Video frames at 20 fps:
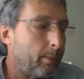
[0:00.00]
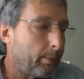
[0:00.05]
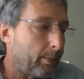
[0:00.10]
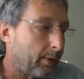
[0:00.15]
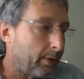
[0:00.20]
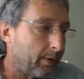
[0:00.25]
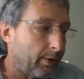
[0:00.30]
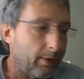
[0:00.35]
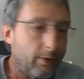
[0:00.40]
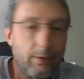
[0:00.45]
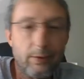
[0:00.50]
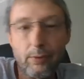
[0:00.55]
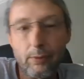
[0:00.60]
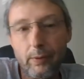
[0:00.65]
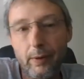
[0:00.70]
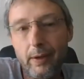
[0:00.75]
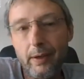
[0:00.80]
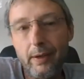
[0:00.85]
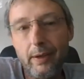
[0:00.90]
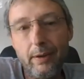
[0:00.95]
This
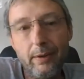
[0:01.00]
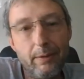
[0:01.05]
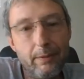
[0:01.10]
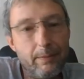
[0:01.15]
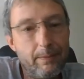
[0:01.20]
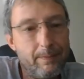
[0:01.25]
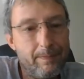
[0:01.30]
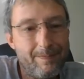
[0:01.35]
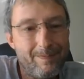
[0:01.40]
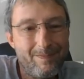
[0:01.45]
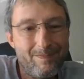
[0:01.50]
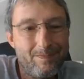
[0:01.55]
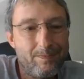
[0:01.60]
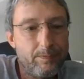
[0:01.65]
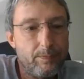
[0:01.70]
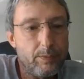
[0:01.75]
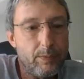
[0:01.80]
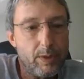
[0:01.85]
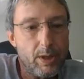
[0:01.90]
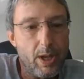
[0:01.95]
radio?
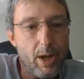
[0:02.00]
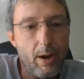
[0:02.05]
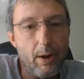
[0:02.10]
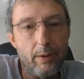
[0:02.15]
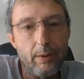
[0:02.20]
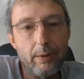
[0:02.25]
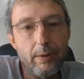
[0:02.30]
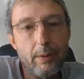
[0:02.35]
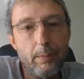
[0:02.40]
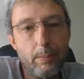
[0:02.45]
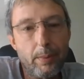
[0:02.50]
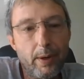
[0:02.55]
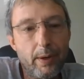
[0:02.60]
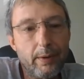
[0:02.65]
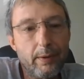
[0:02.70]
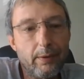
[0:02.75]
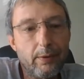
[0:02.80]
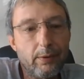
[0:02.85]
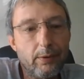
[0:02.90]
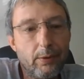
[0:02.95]
No, it'll break
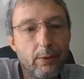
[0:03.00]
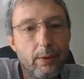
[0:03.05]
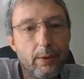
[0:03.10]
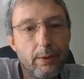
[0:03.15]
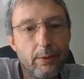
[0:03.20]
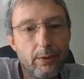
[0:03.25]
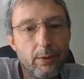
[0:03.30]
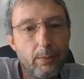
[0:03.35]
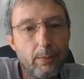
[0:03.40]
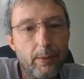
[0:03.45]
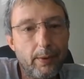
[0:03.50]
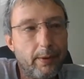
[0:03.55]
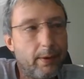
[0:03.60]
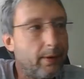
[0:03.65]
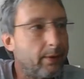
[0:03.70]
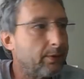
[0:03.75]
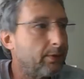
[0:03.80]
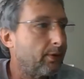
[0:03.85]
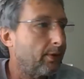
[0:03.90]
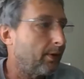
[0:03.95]
the squelch, but
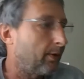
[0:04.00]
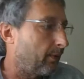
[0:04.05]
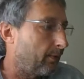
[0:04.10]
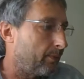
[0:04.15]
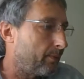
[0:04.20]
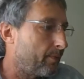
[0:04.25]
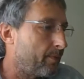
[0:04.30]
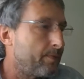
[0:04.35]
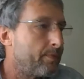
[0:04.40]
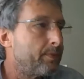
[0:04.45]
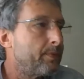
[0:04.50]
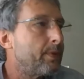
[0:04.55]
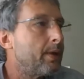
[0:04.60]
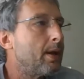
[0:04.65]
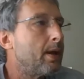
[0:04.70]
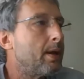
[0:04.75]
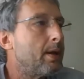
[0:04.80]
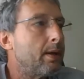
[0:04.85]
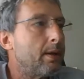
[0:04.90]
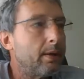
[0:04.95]
that's it.
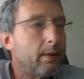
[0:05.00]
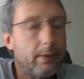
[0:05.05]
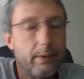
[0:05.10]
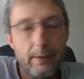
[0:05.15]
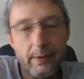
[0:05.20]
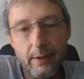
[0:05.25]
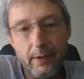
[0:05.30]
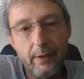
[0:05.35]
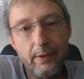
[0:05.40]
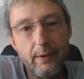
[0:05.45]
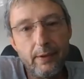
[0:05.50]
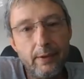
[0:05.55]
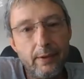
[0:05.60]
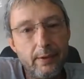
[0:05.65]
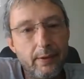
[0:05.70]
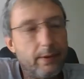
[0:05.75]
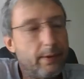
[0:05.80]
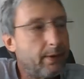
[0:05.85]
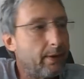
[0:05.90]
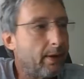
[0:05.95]

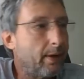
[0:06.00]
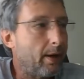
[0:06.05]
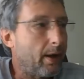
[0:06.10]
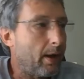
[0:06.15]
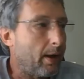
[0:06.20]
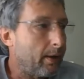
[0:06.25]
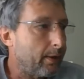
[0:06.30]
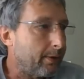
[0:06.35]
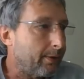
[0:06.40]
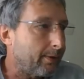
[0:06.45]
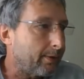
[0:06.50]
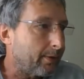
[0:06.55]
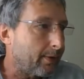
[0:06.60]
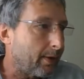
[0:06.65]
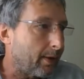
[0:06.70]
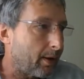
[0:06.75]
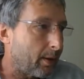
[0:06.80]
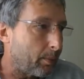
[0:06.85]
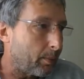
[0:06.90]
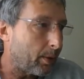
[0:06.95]
The other
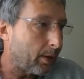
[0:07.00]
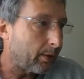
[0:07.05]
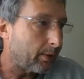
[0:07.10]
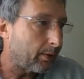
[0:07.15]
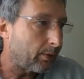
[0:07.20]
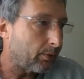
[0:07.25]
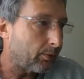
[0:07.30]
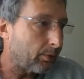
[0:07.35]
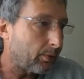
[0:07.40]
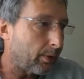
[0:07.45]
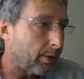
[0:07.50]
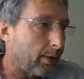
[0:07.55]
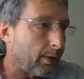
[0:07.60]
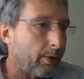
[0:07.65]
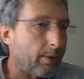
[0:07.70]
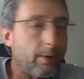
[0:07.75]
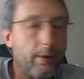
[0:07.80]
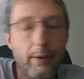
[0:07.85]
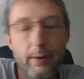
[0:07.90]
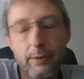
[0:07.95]
thing about this radio
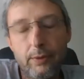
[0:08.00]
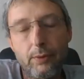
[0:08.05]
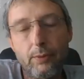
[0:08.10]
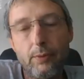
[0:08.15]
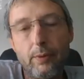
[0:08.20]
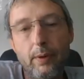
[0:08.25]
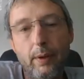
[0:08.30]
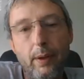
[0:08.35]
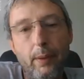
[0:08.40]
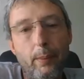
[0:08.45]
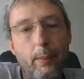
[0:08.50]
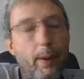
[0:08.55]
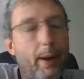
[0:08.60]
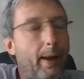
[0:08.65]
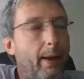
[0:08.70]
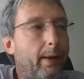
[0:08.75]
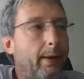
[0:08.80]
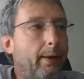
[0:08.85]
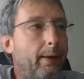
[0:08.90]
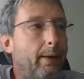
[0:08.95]
that's really
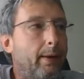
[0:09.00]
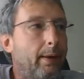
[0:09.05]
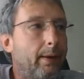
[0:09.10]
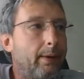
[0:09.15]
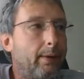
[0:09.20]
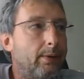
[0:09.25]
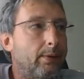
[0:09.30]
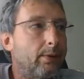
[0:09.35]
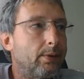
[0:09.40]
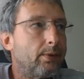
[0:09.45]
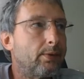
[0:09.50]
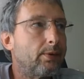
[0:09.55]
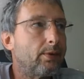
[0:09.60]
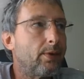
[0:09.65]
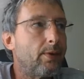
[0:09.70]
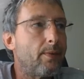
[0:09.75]
bad is